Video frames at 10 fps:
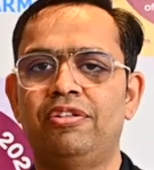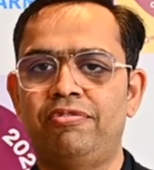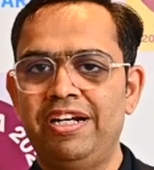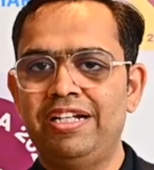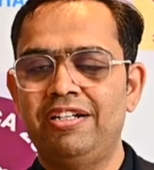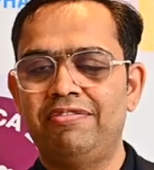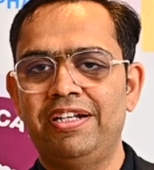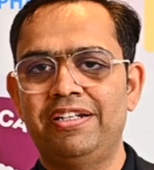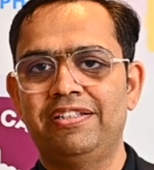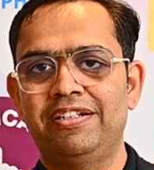
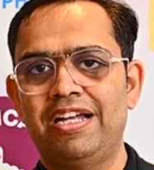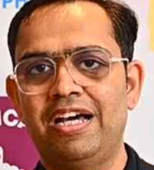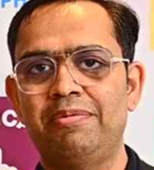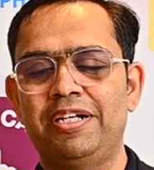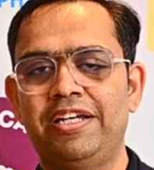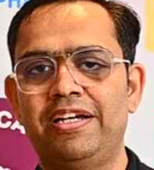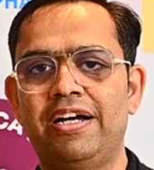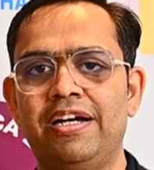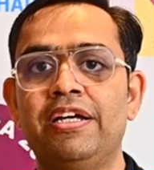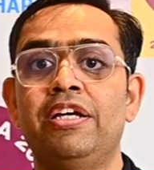2023 Diabetica
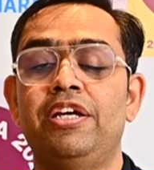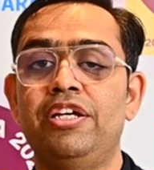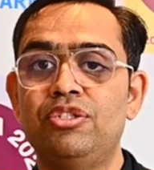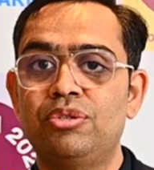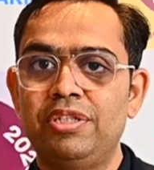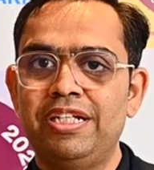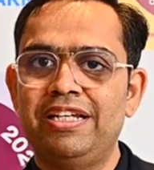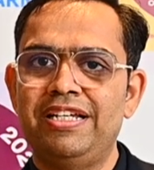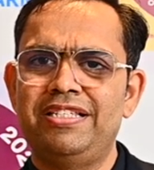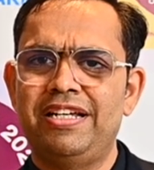insulin
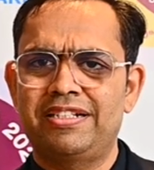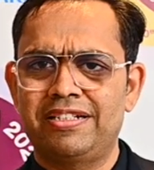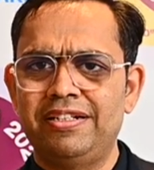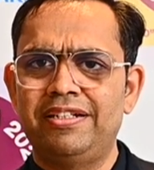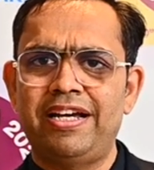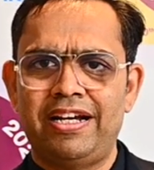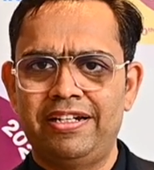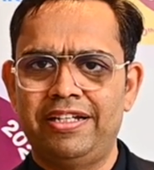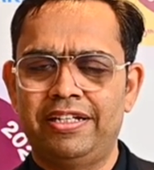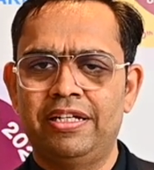injection
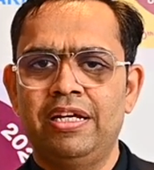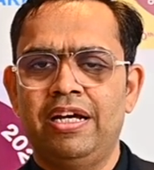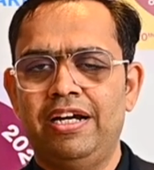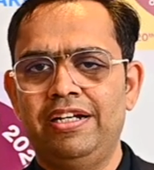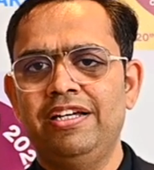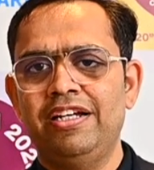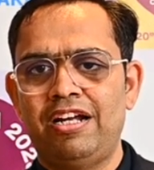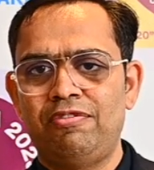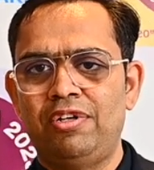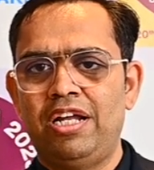technique and here I
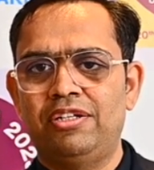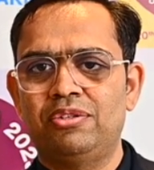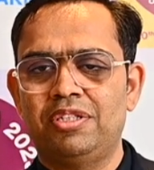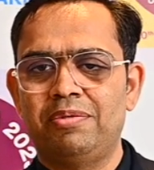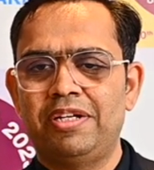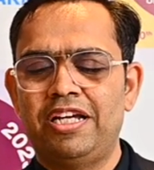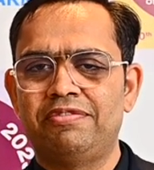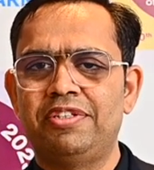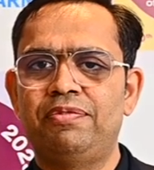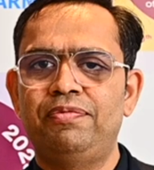would like to summarize
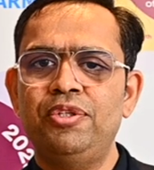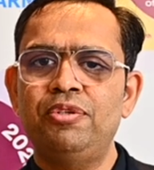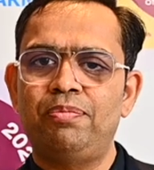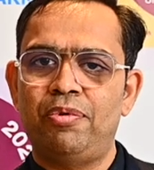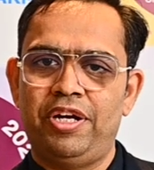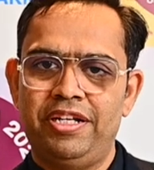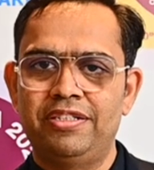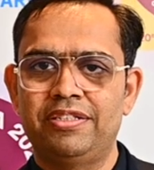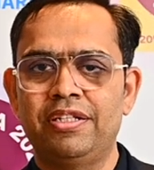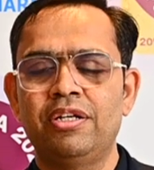with few
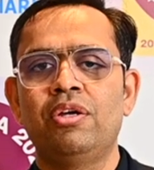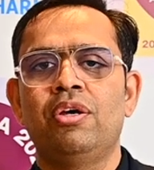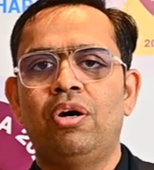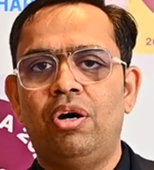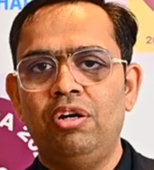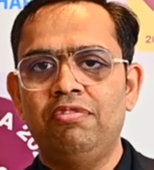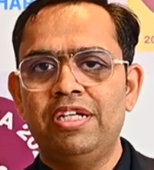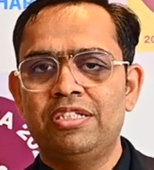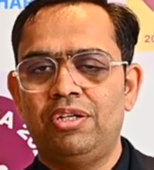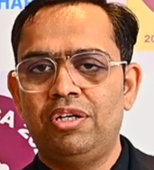points
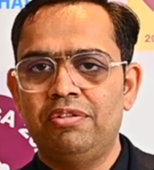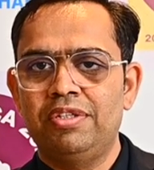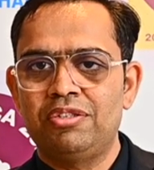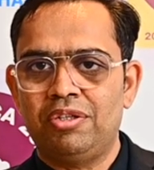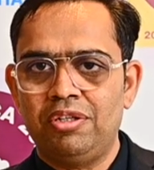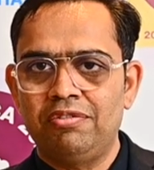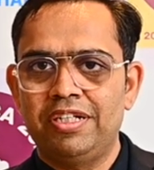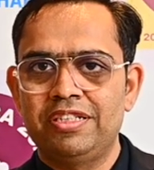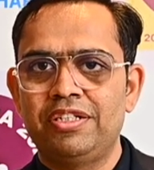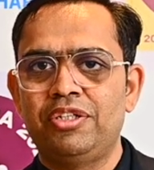Always, always,
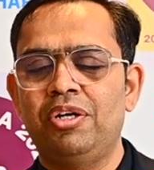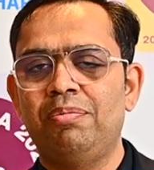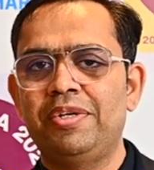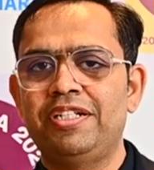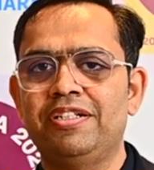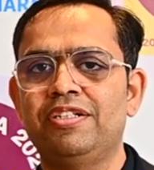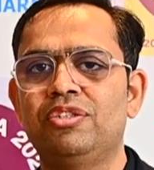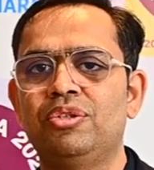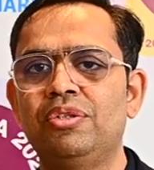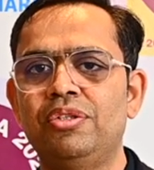always your patient
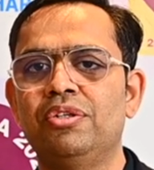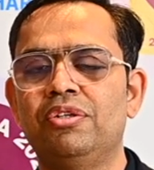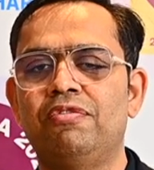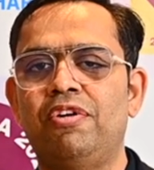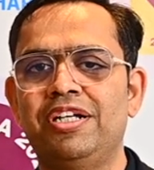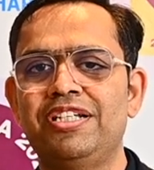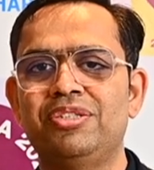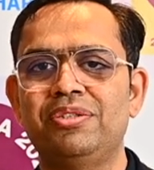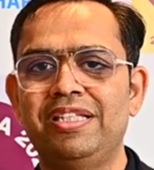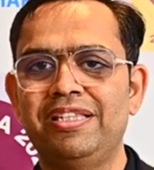should know what
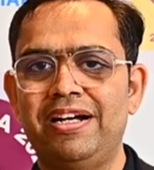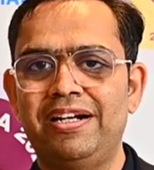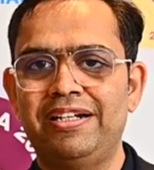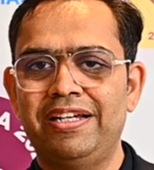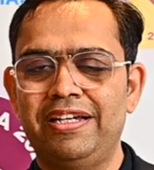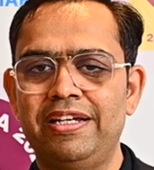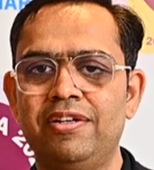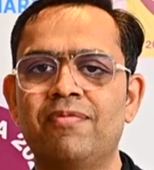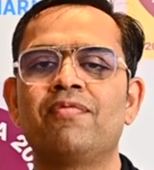insulin they are taking.